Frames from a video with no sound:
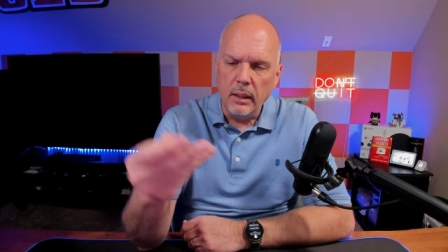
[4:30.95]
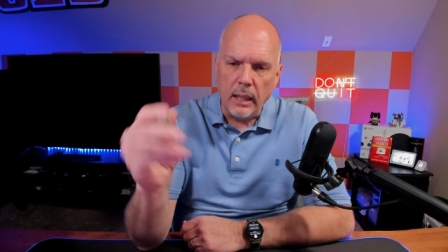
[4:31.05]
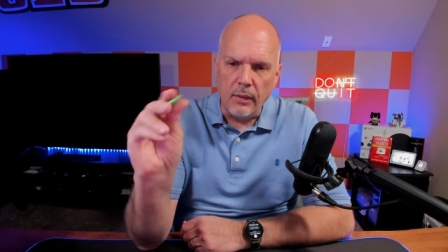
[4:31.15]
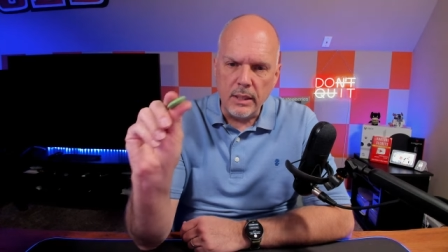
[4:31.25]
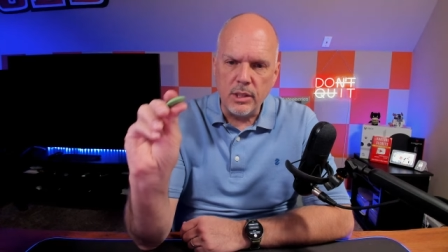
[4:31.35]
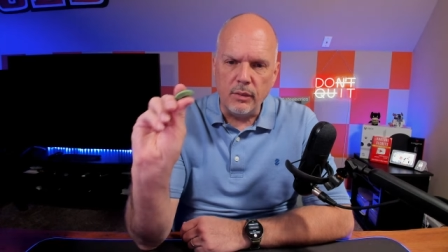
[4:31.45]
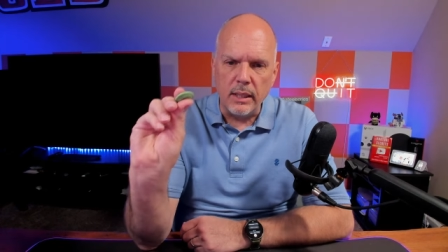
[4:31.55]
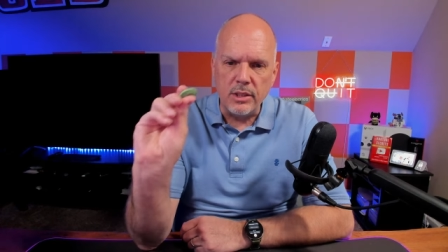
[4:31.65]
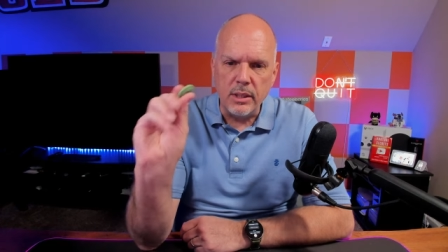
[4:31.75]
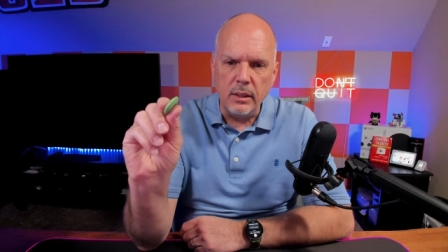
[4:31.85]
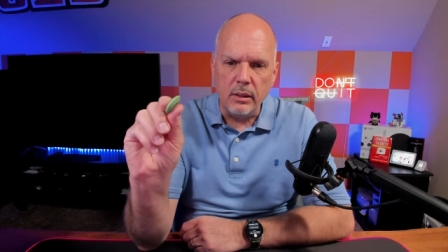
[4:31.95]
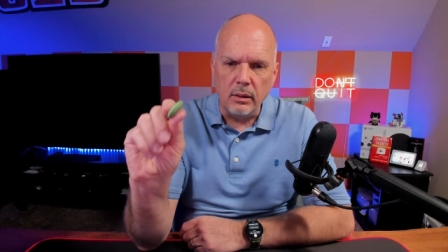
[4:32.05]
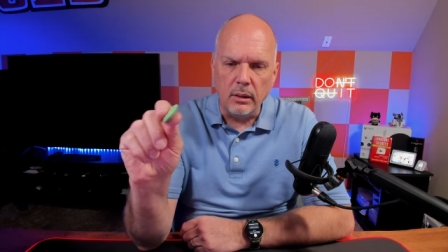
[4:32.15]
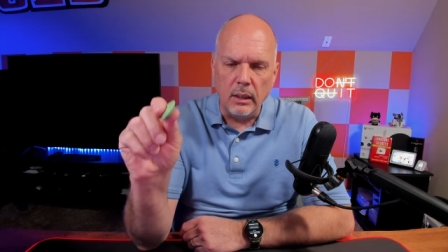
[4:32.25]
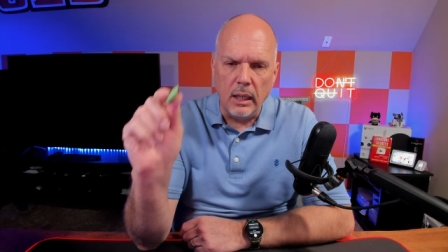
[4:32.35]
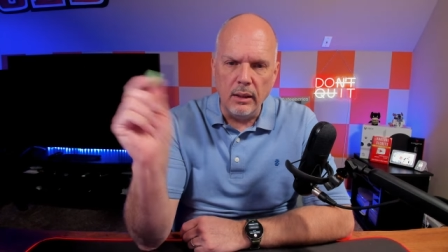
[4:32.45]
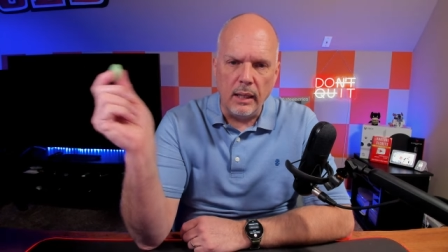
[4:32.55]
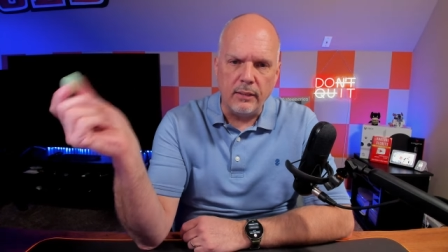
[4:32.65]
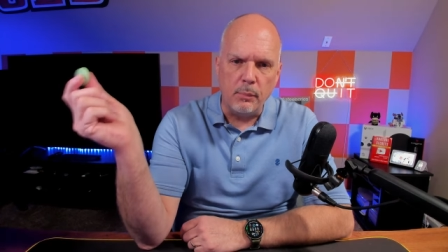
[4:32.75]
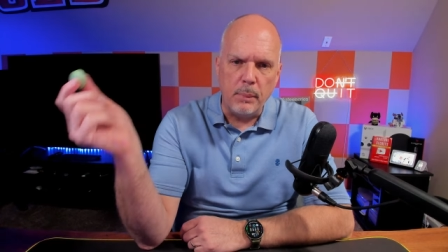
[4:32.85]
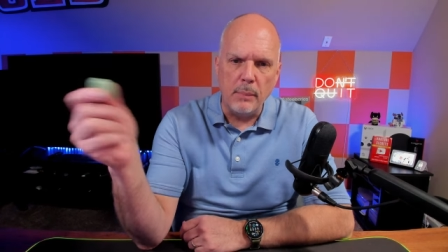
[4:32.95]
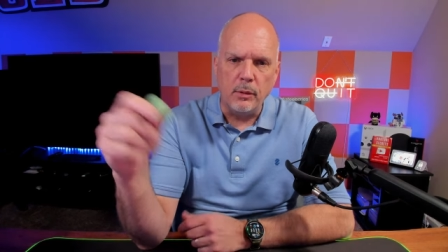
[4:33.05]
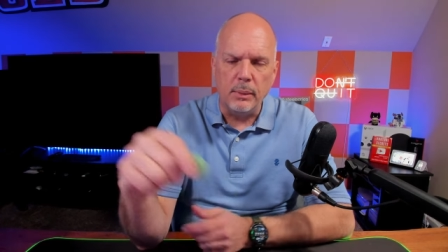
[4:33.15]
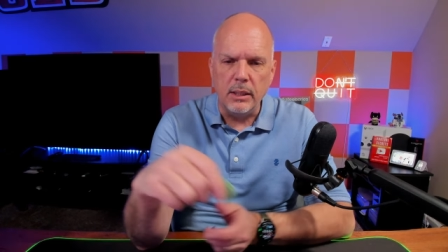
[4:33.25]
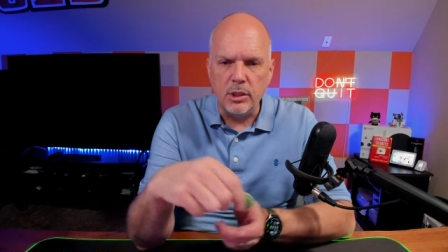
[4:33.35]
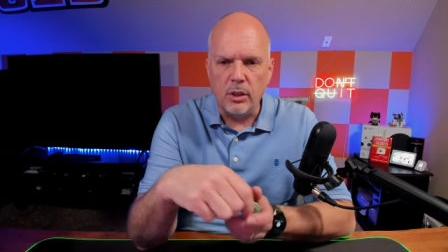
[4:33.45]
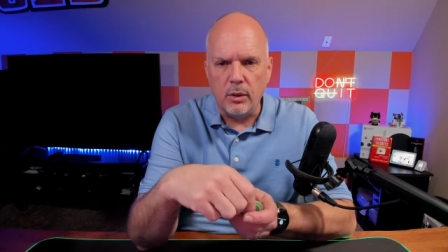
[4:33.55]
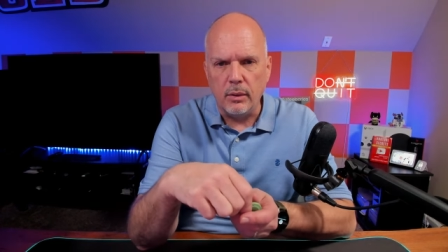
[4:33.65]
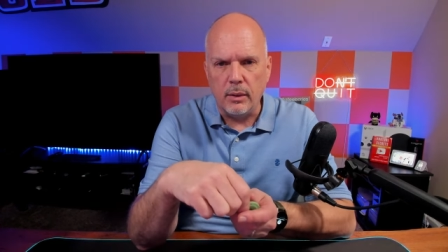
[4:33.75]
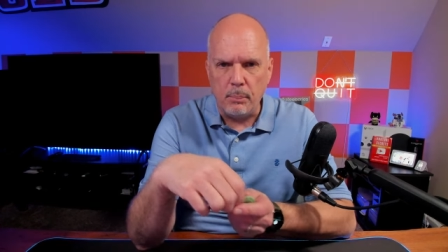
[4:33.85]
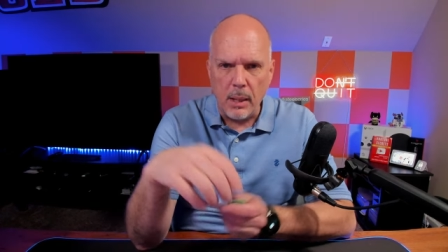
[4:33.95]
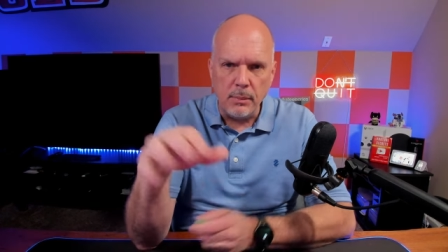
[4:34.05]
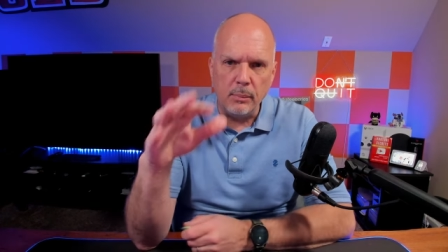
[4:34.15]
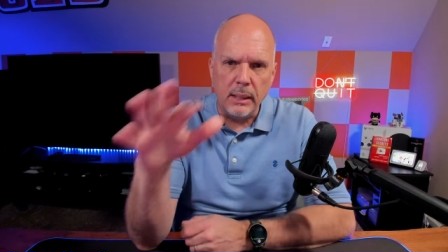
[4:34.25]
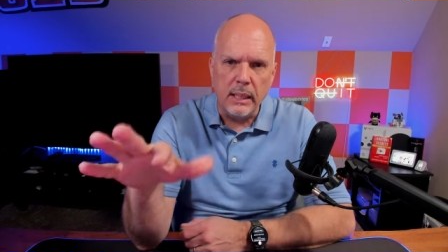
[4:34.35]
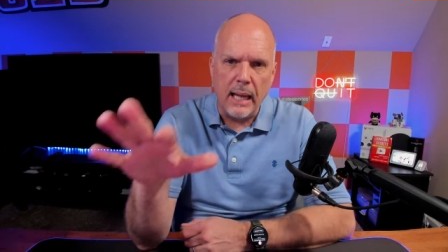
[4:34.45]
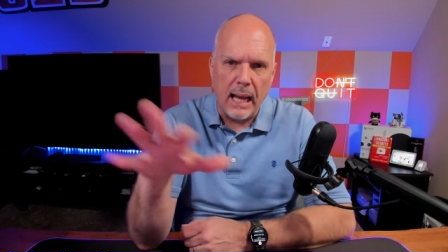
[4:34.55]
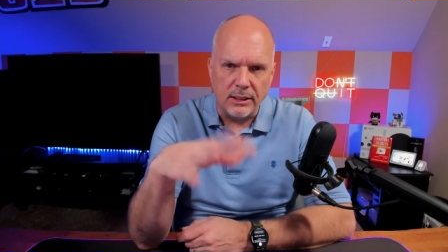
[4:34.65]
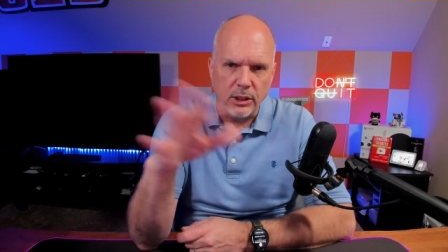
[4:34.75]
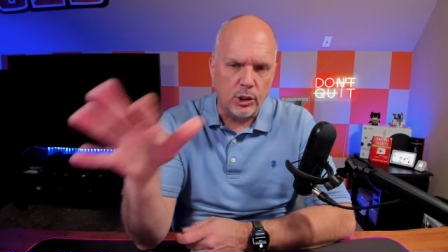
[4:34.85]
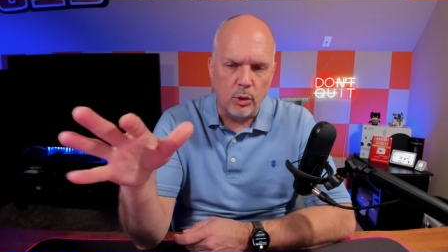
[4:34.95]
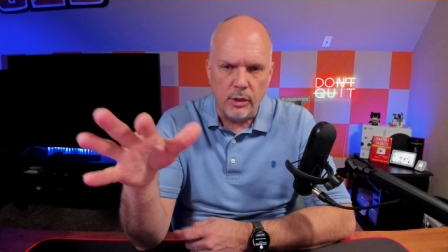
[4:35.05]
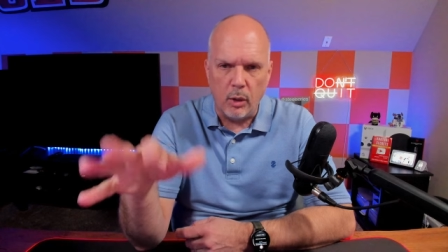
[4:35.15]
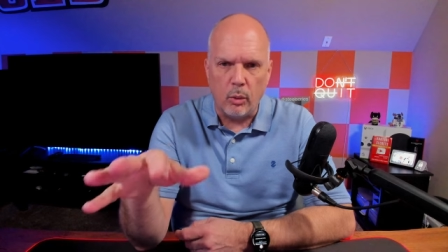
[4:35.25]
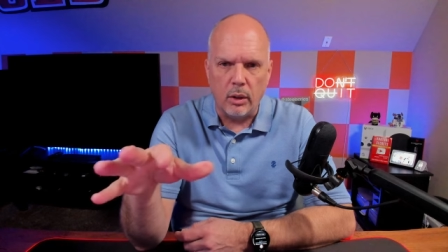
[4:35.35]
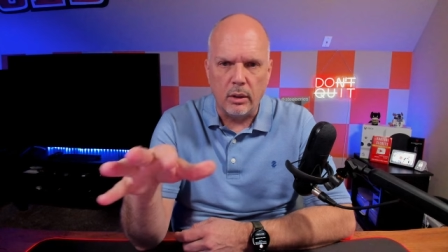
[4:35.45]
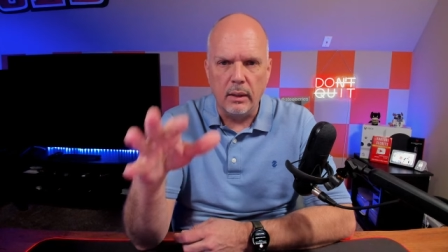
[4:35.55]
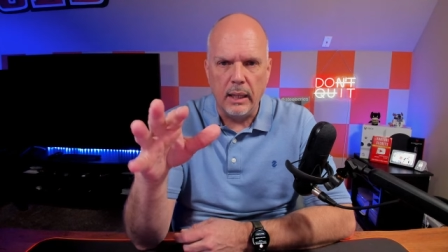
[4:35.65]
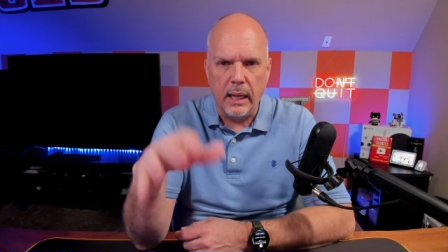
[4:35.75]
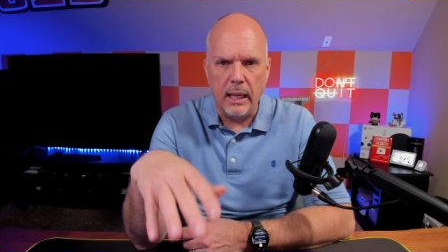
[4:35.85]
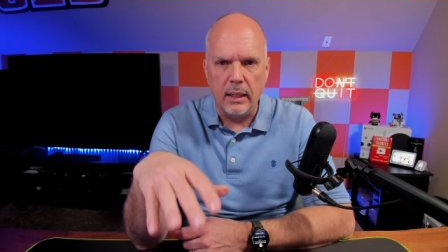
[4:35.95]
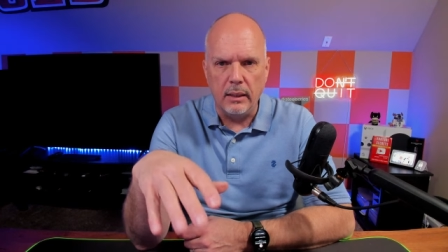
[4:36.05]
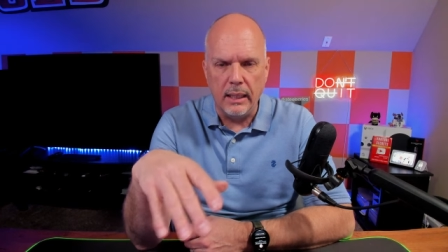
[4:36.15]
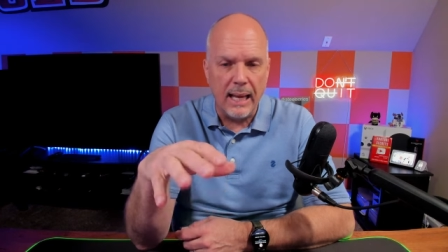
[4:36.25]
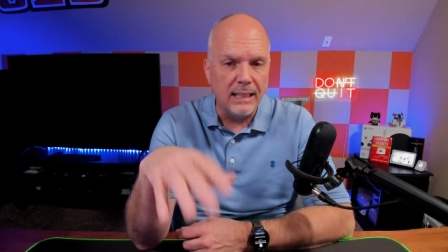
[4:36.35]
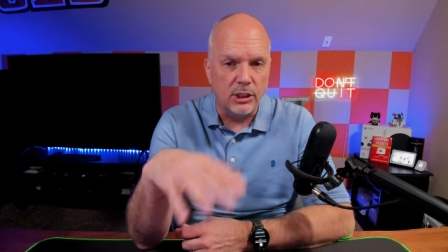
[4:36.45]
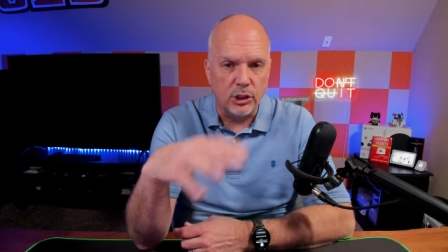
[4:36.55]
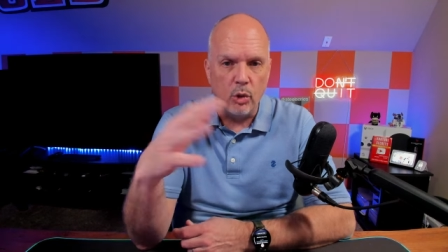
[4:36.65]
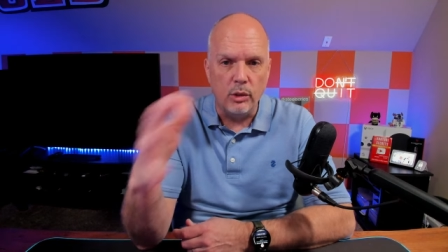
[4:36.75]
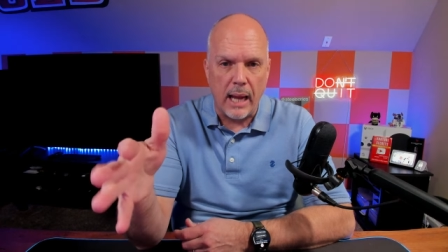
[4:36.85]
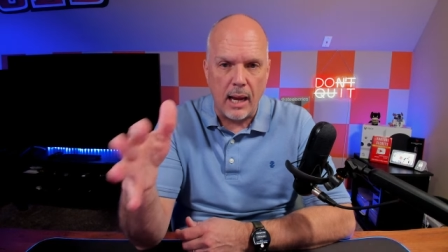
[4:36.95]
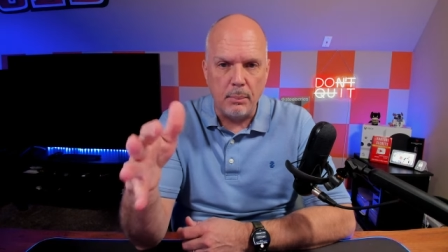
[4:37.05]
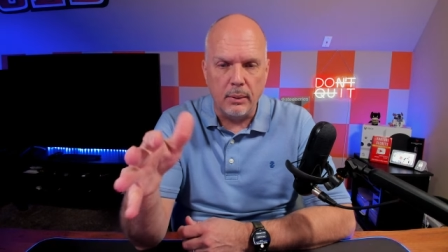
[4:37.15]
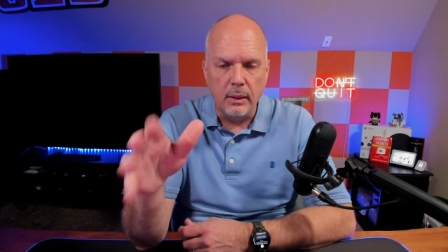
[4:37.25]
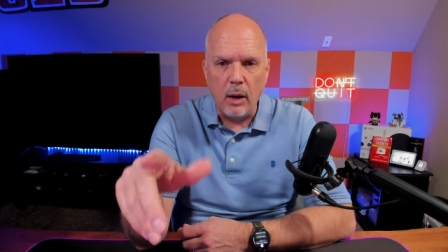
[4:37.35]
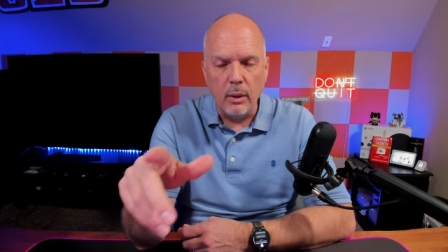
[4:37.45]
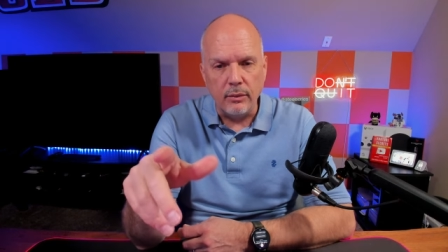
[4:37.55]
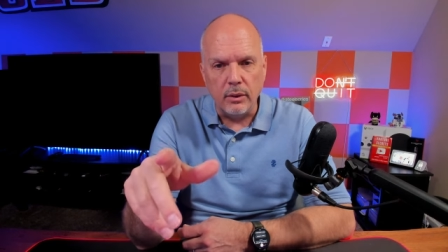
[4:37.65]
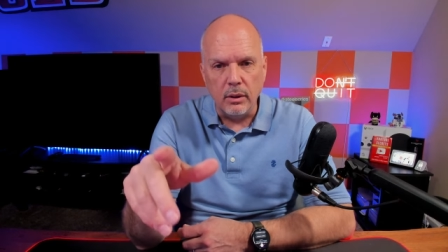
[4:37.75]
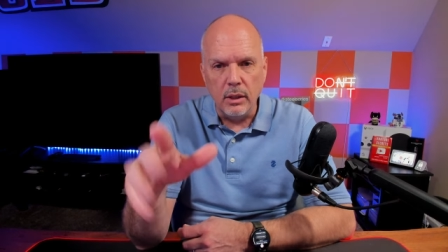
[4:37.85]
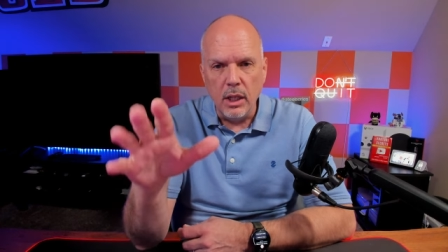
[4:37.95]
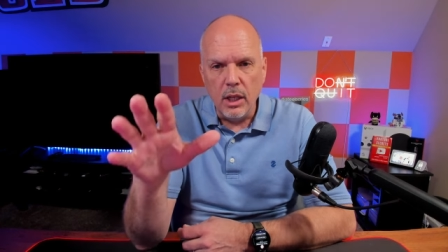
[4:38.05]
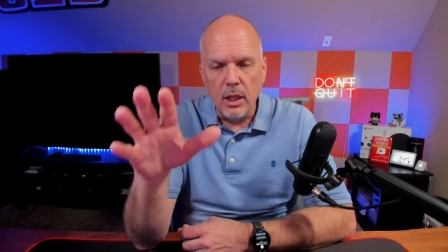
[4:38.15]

Now, this device here, unlike the Pebble Bee, so the Pebble Bee has its own network and it has its own app. However,